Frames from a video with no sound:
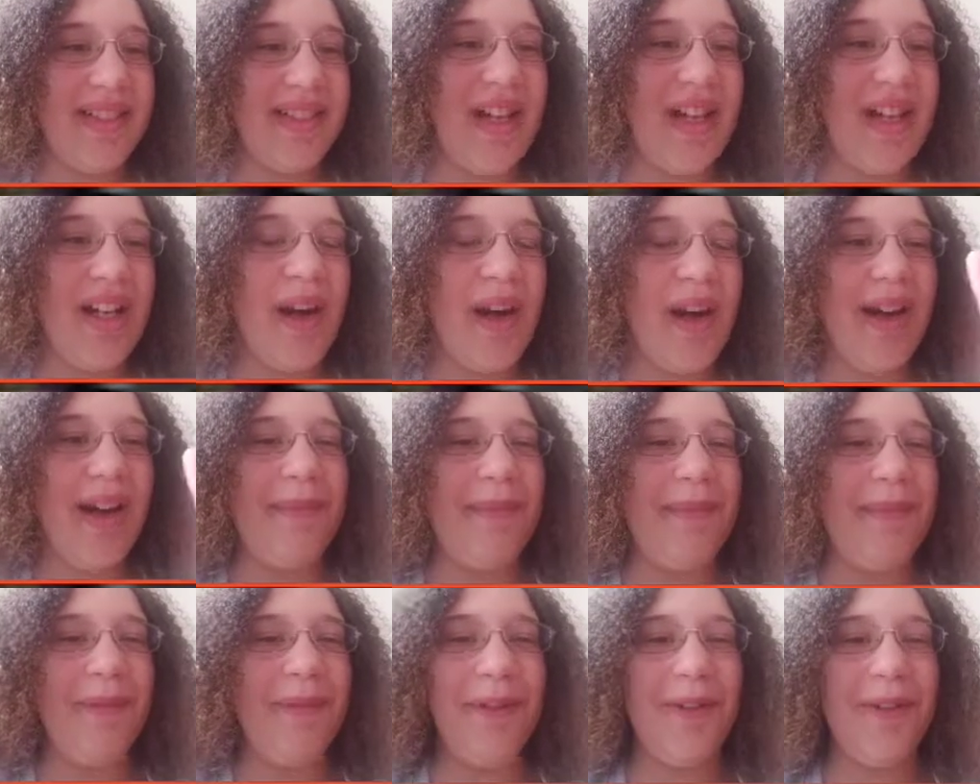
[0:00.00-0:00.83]
Alright,
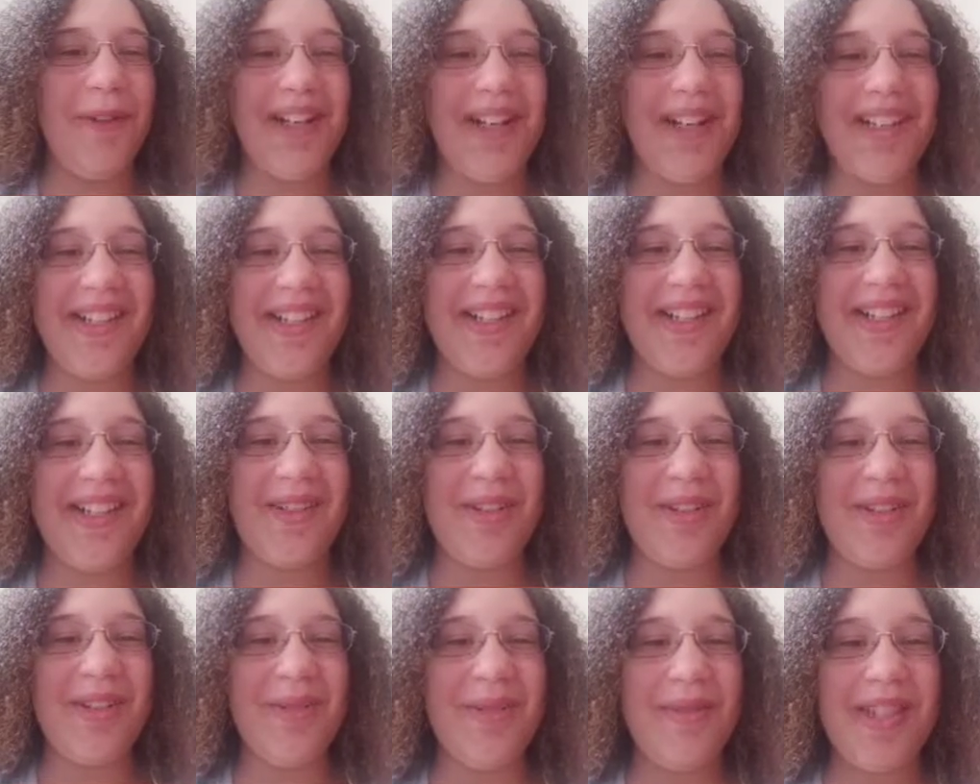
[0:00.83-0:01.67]
before he continues, the
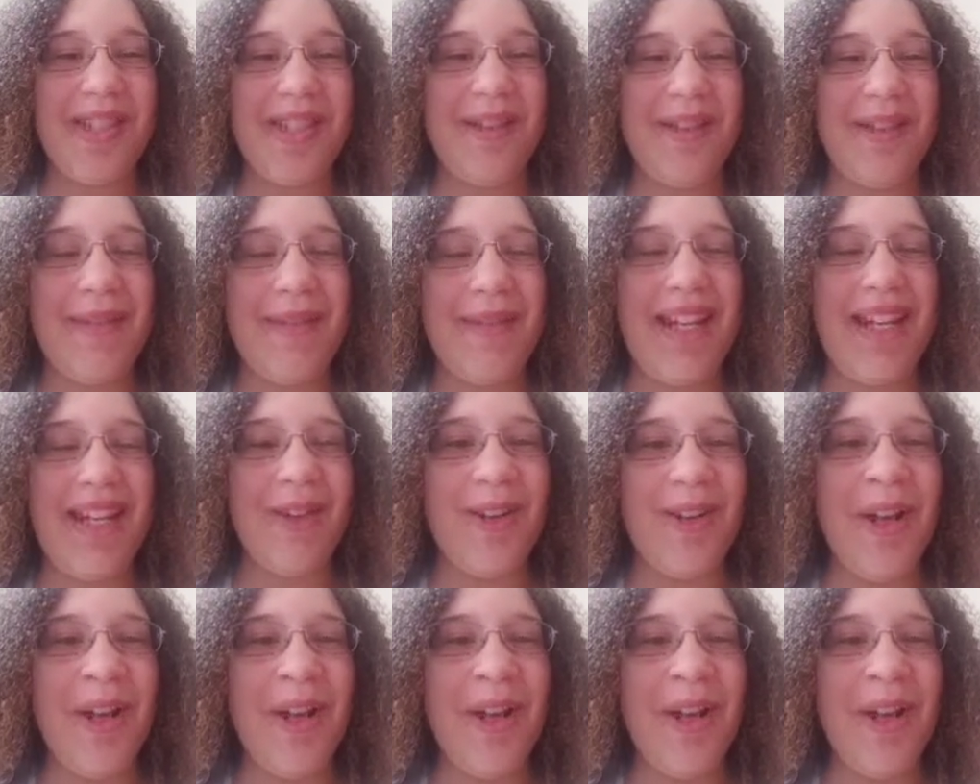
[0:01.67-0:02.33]
reason you may hear a